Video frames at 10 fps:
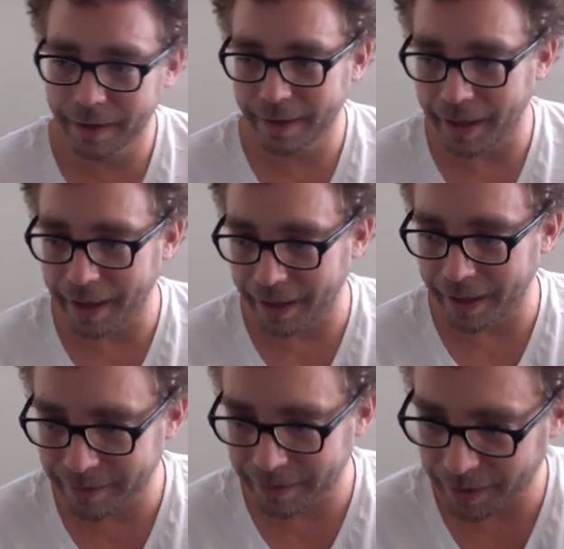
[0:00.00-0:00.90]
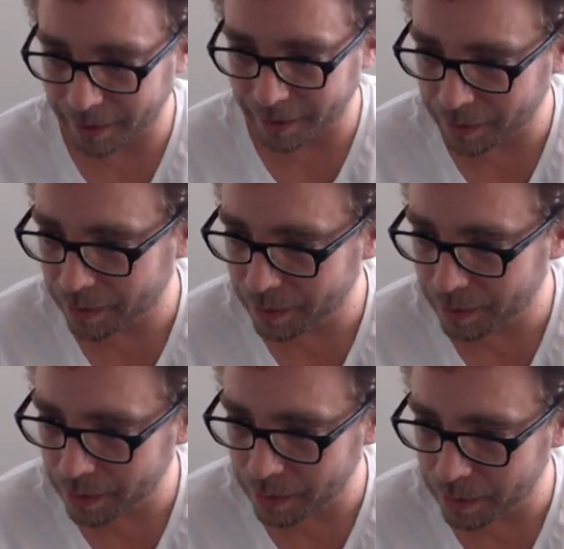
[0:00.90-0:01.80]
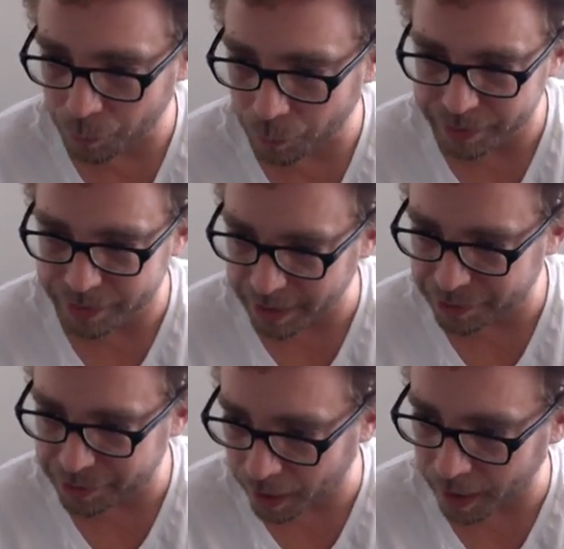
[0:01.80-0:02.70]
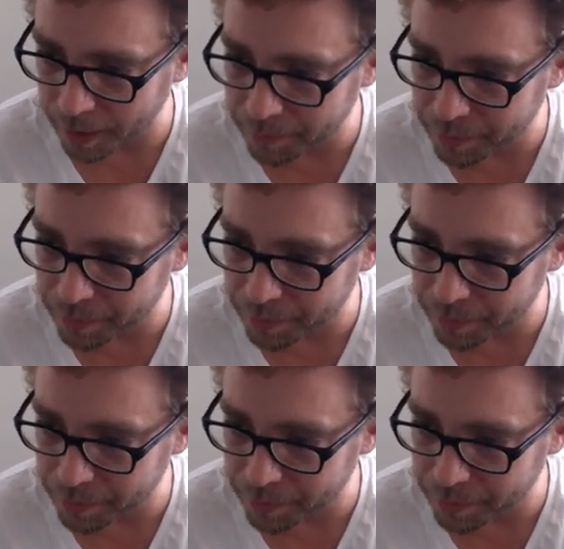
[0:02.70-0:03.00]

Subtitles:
And Will Central, I'm